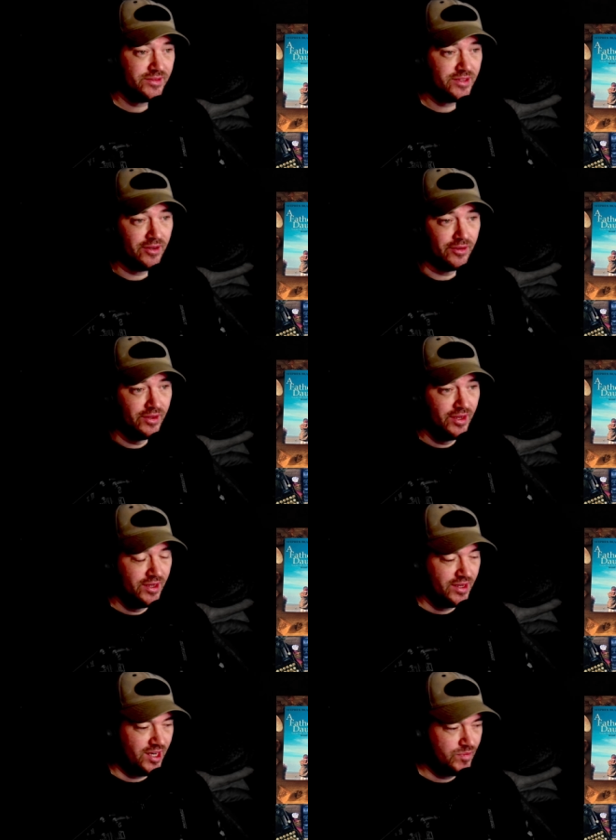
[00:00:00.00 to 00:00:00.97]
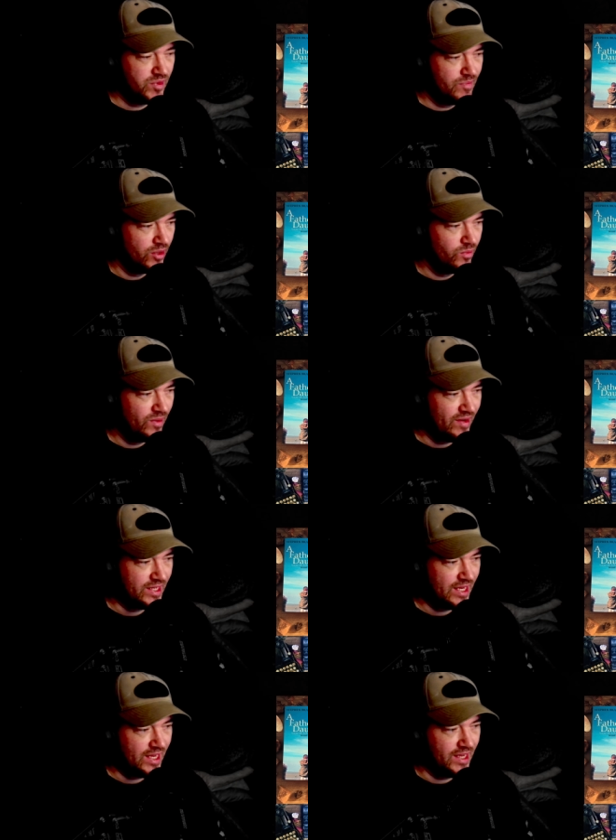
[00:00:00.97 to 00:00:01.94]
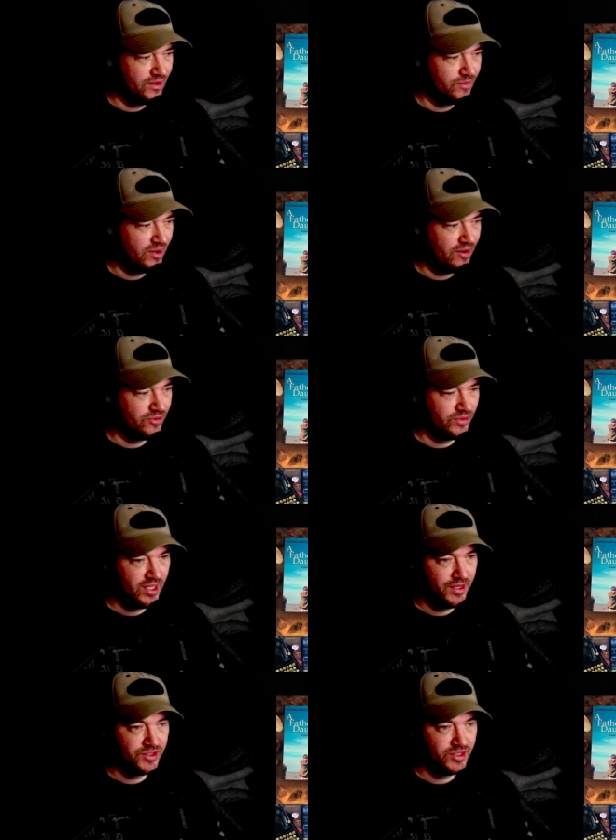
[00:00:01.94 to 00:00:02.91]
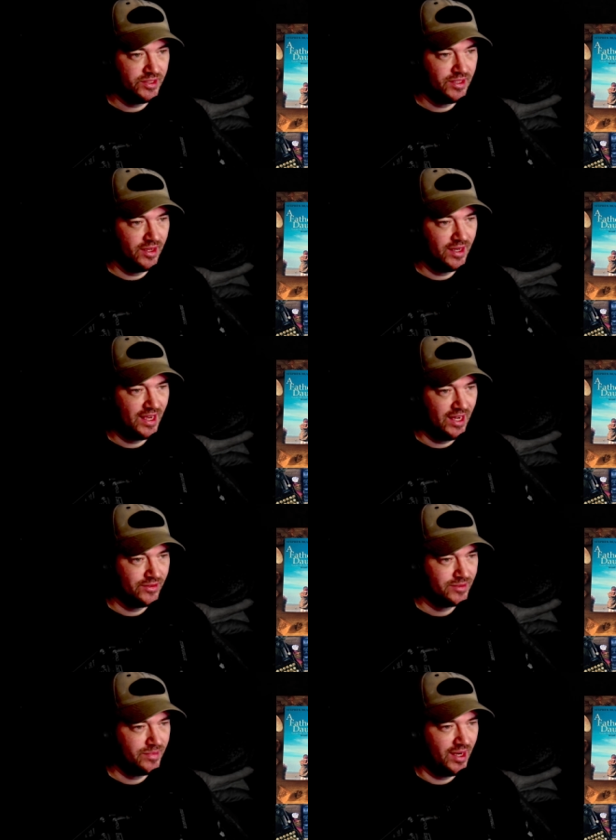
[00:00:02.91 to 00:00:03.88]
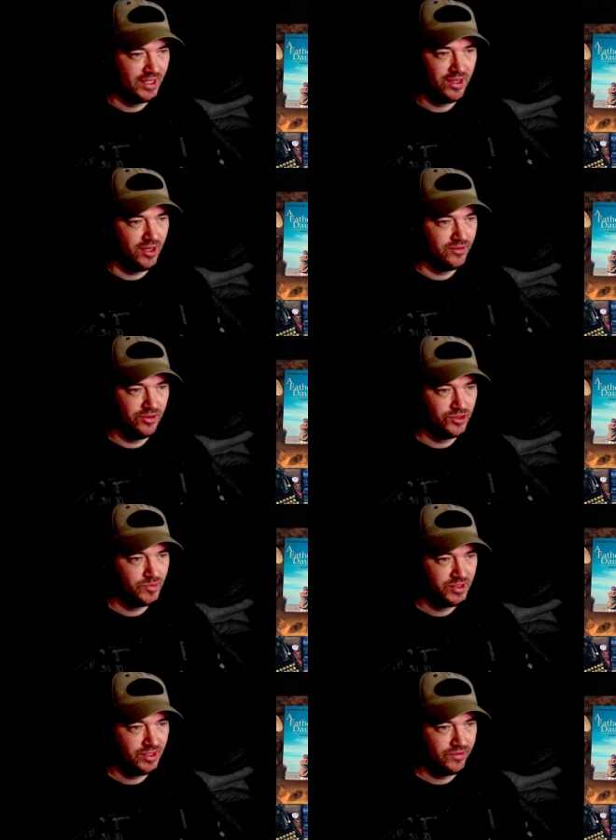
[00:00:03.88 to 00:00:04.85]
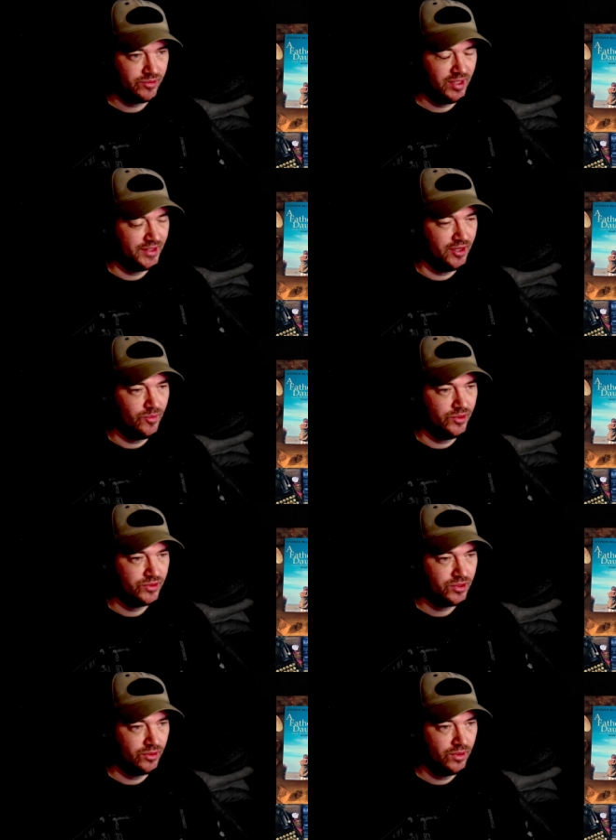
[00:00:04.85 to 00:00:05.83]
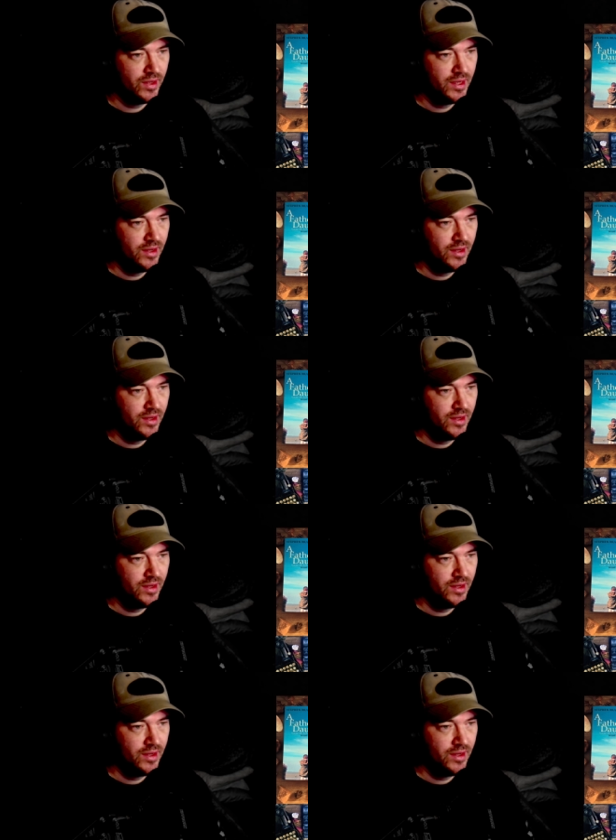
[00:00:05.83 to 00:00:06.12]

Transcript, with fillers: So I'll promote where I can and where I feel the energy allows, but I can't lose myself to it. I don't want to.